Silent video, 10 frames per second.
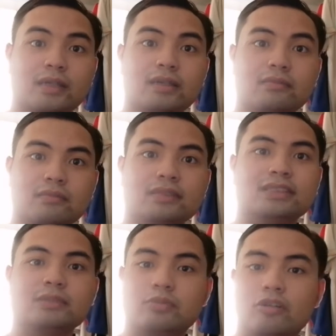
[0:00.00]

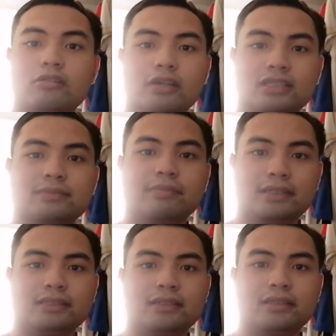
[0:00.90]
was still progress,
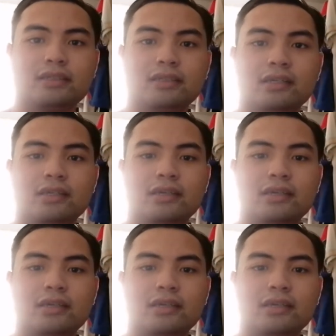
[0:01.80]
basically.